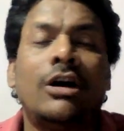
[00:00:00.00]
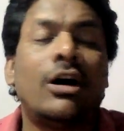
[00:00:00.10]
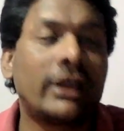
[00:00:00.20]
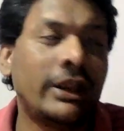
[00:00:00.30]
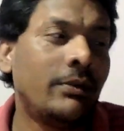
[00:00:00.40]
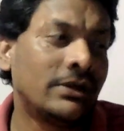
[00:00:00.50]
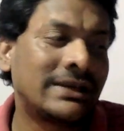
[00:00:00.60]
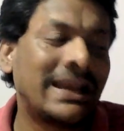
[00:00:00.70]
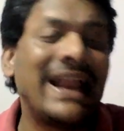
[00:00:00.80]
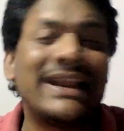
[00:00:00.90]
or he
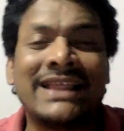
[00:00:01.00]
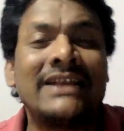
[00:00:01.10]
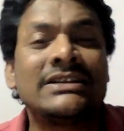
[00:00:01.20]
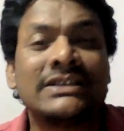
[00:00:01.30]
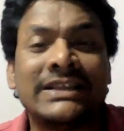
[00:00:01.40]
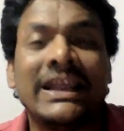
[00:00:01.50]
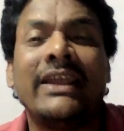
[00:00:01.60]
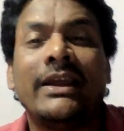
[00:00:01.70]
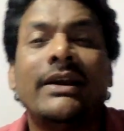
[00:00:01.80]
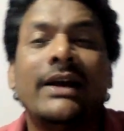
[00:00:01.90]
was glad that
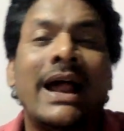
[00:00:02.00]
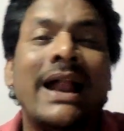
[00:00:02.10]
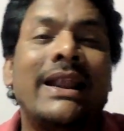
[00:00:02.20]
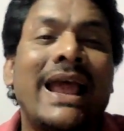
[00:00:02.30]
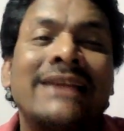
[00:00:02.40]
they had